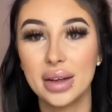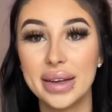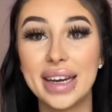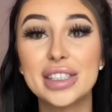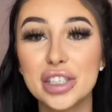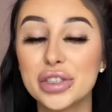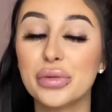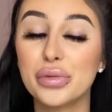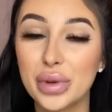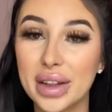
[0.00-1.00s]
It's just
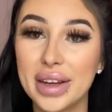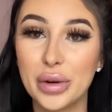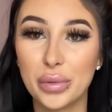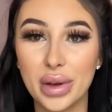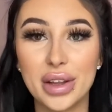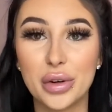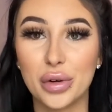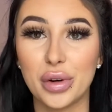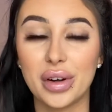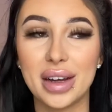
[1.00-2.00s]
really
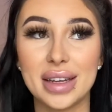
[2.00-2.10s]
cool.